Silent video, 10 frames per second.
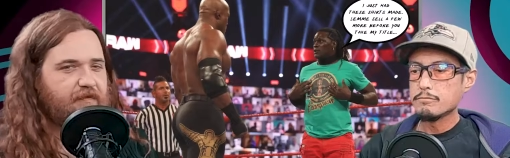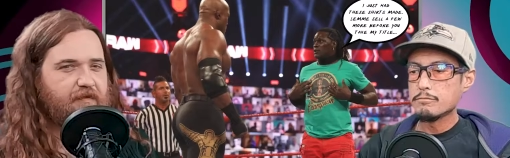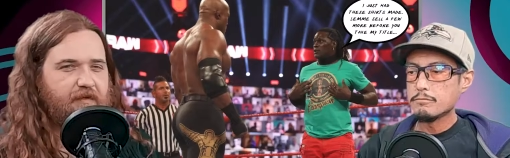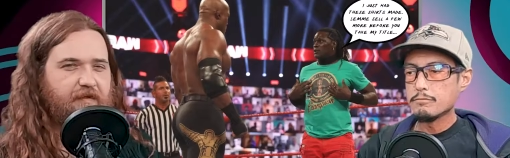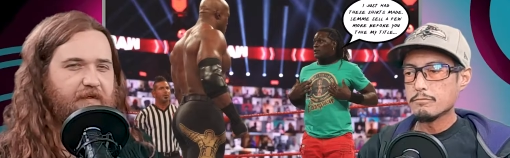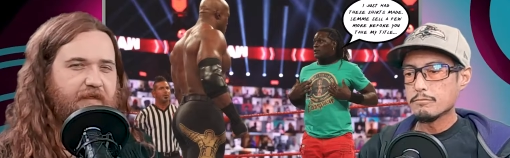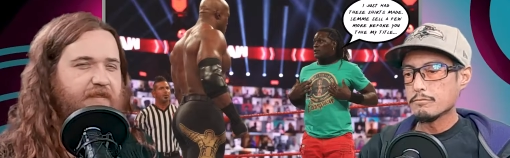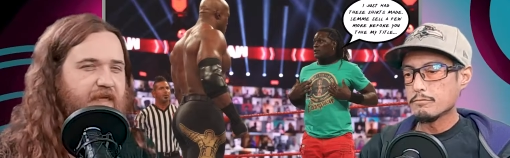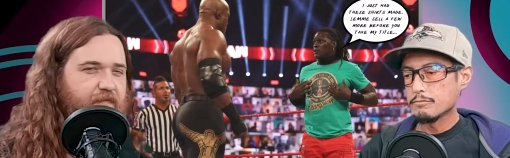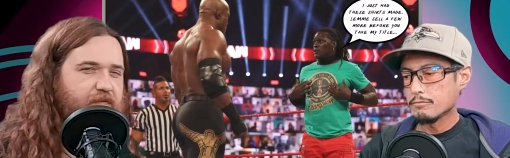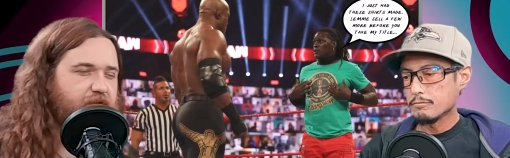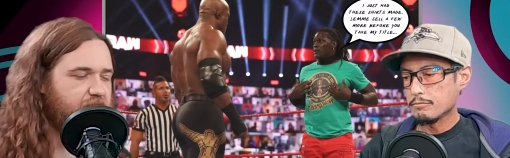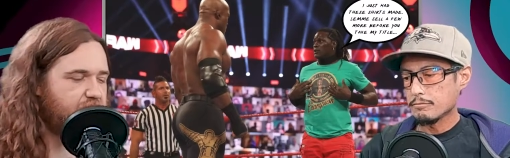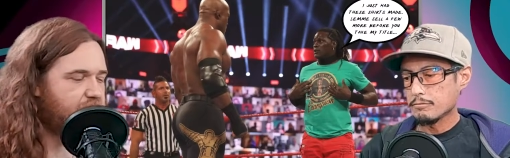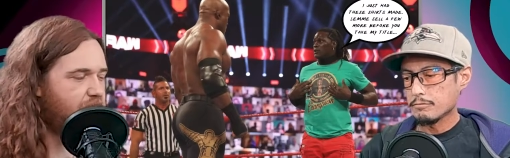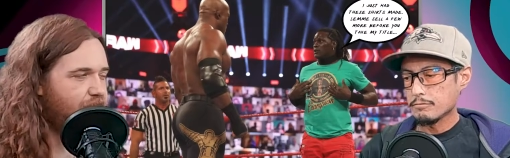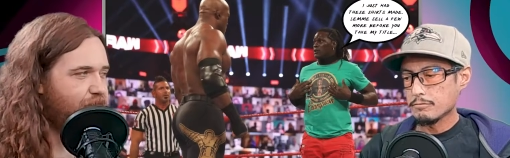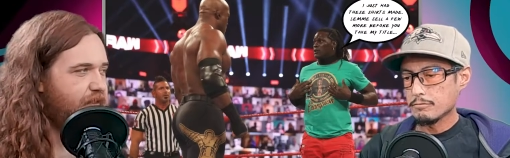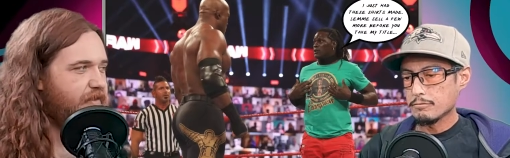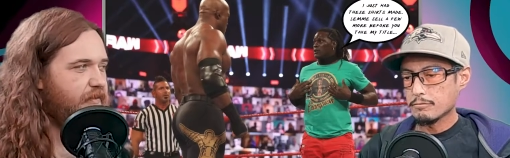Speaker 1: Even it seems
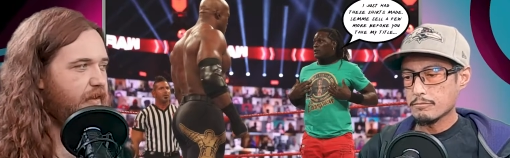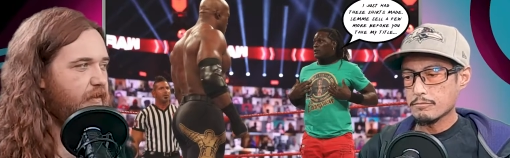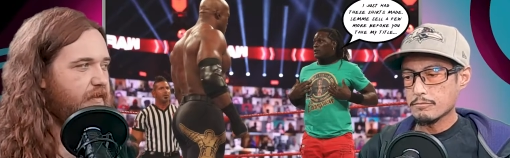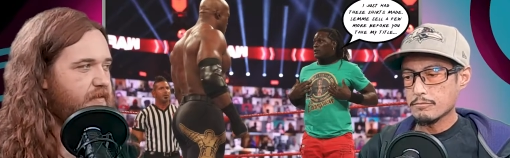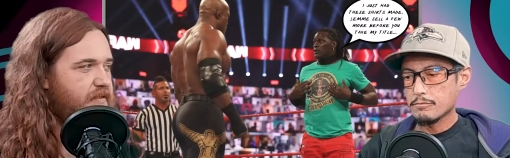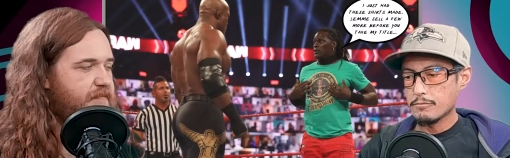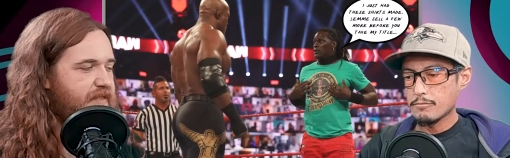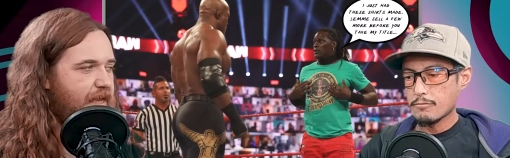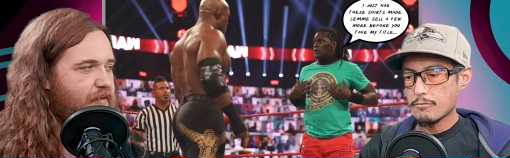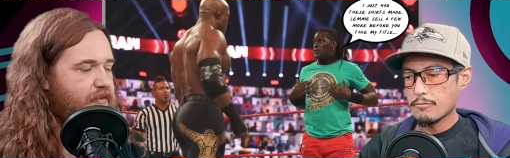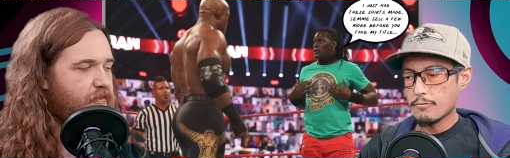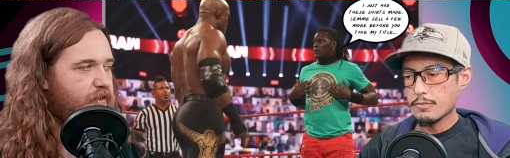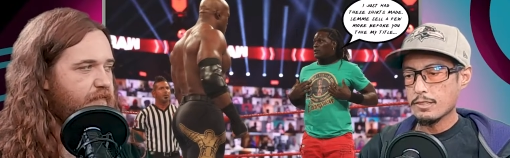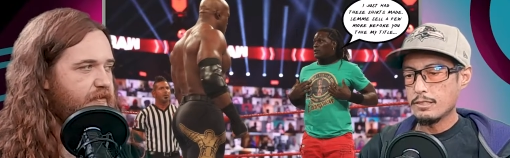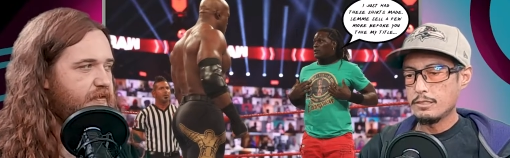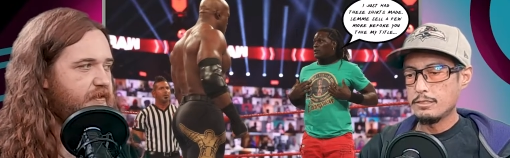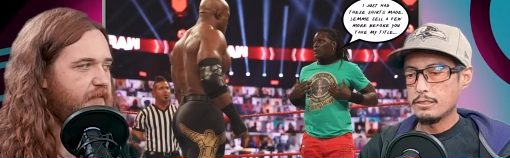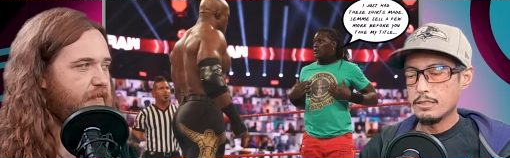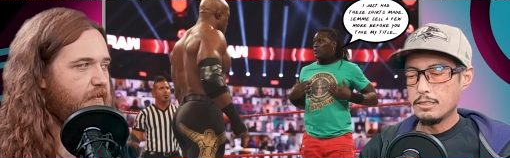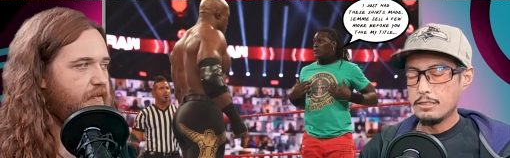contradictory or it seems counterintuitive, I should
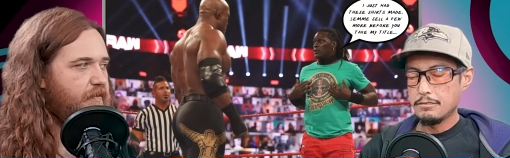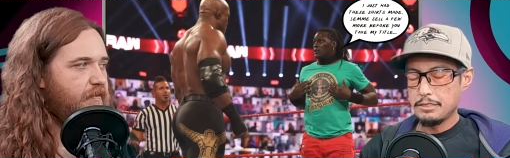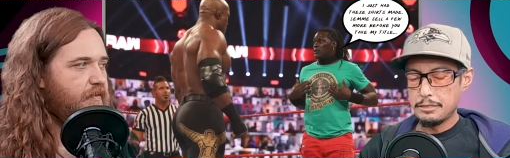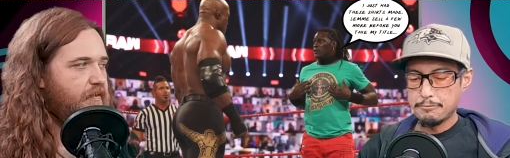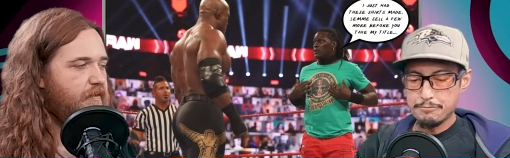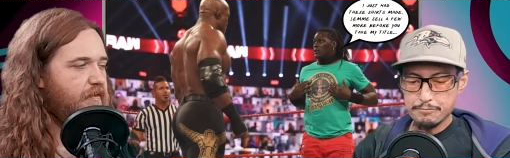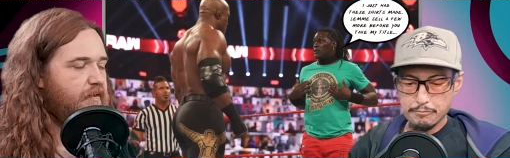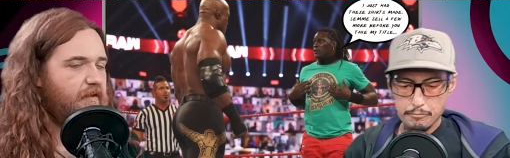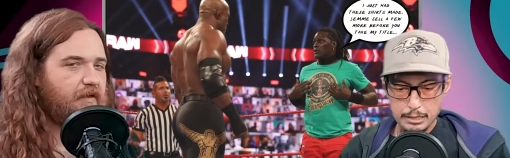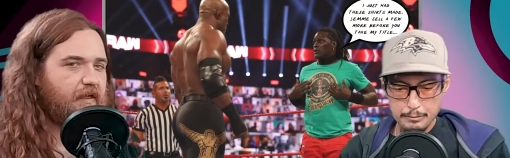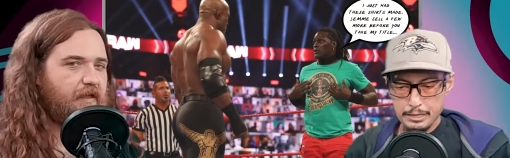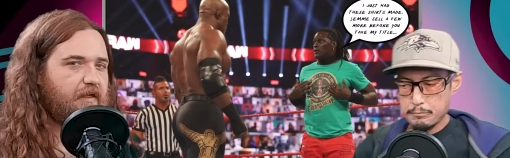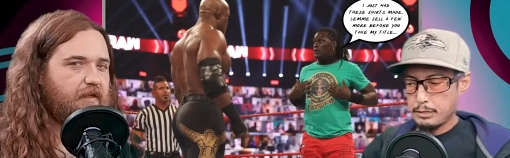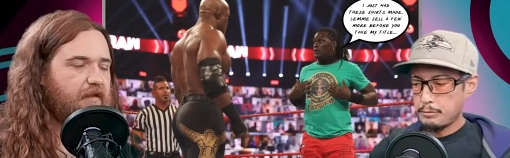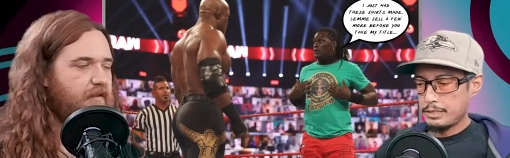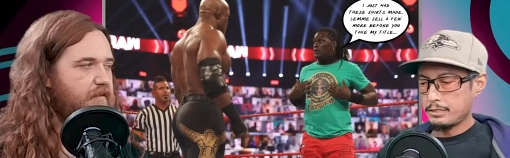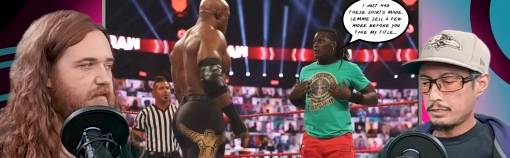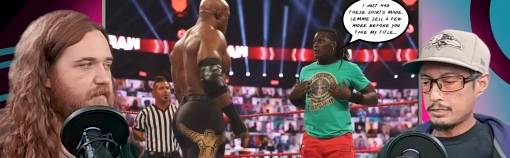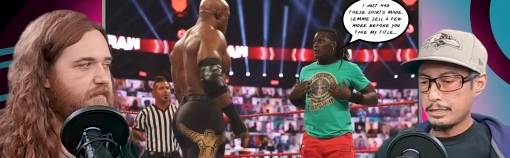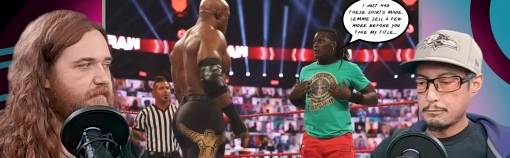say. But
Speaker 2: yeah, maybe maybe
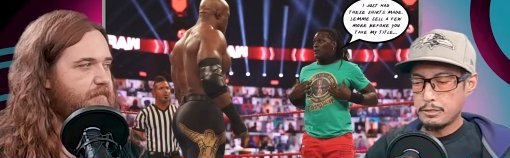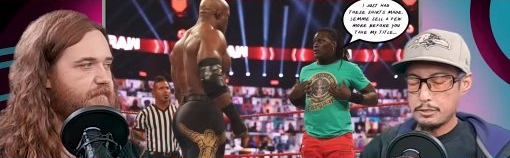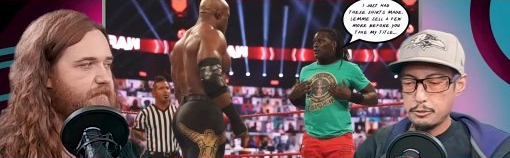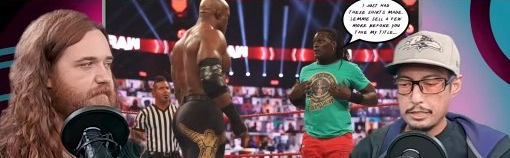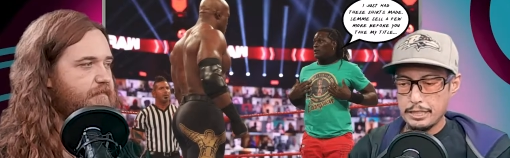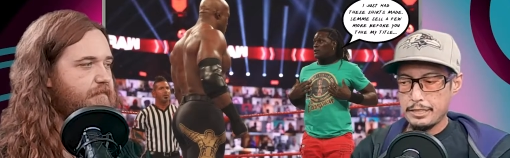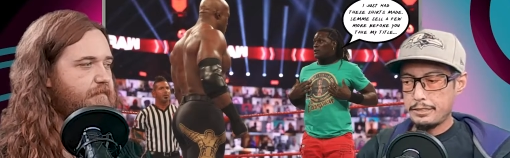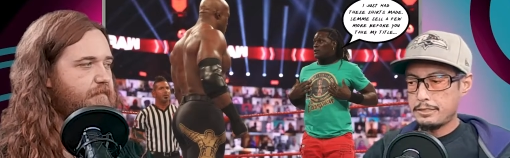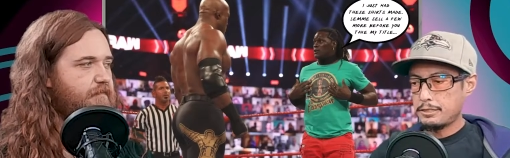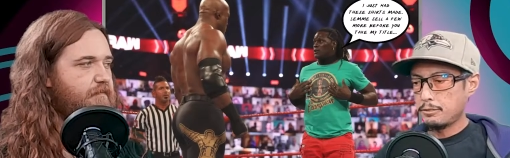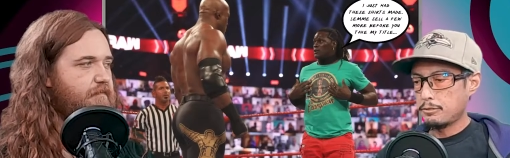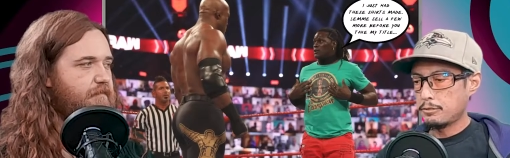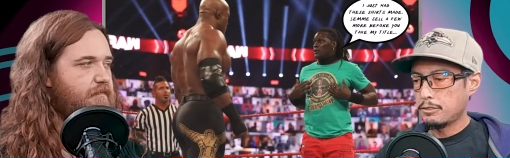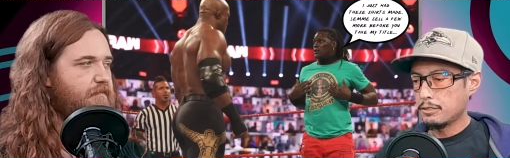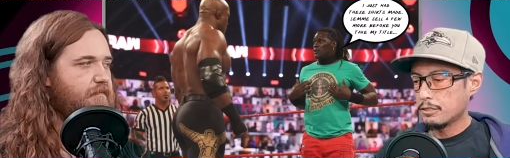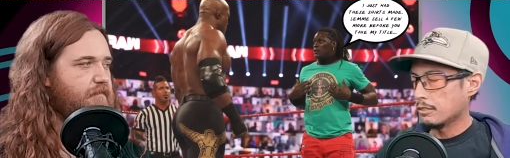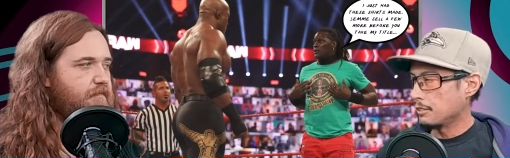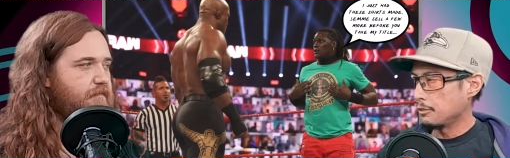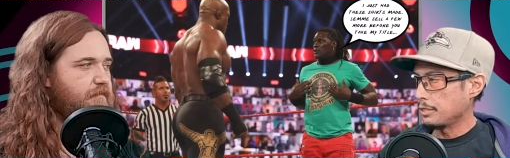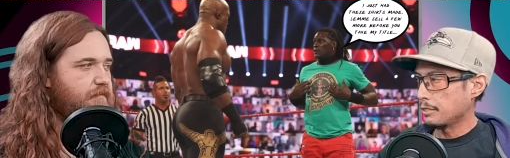just keep it on New Day until
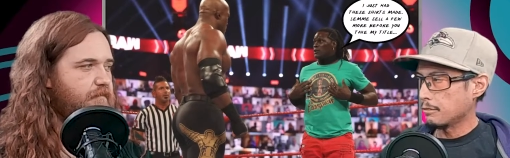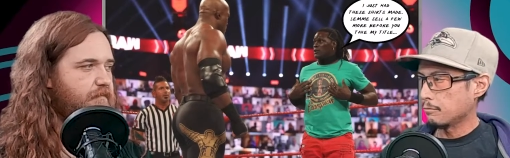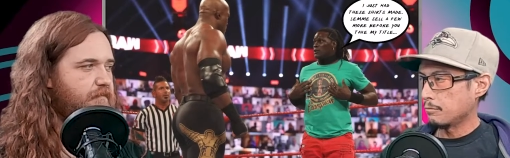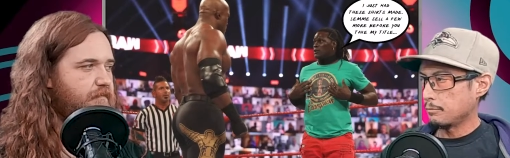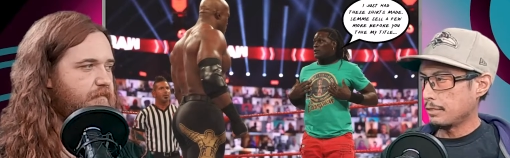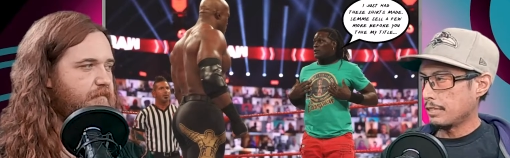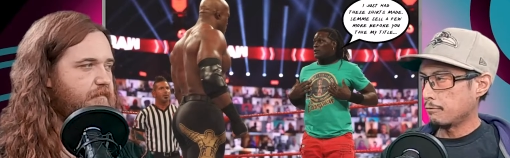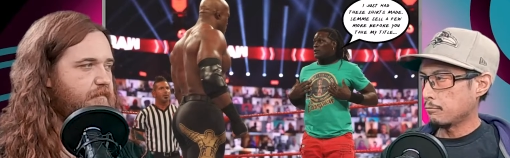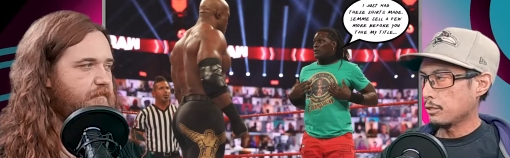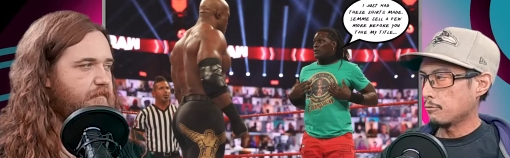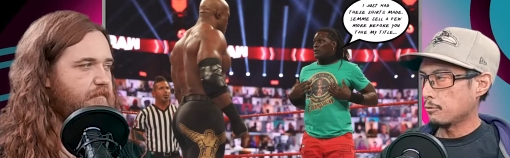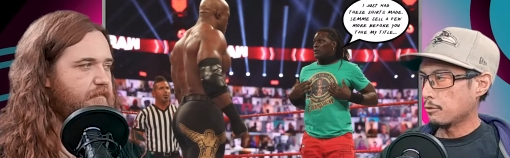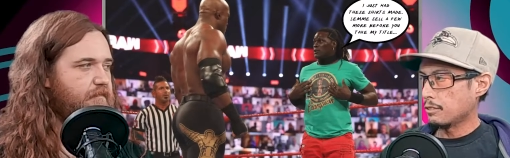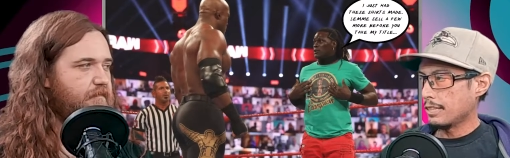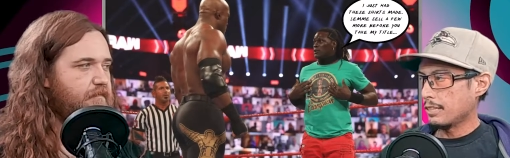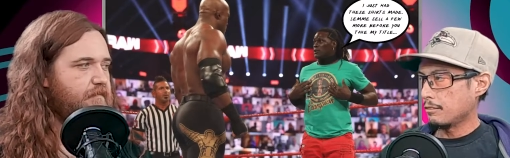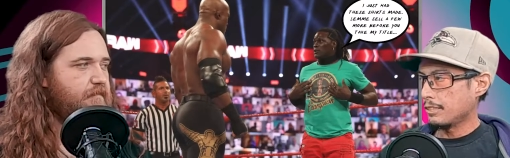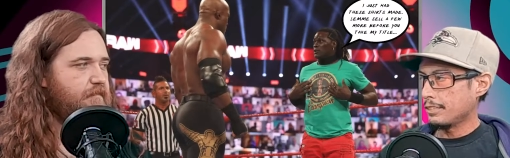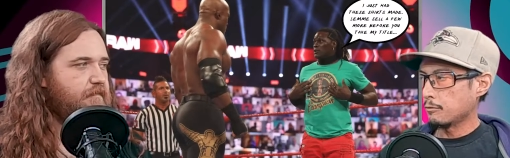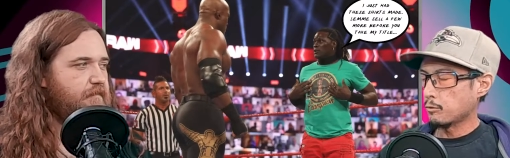the new year. Maybe have them go for it at either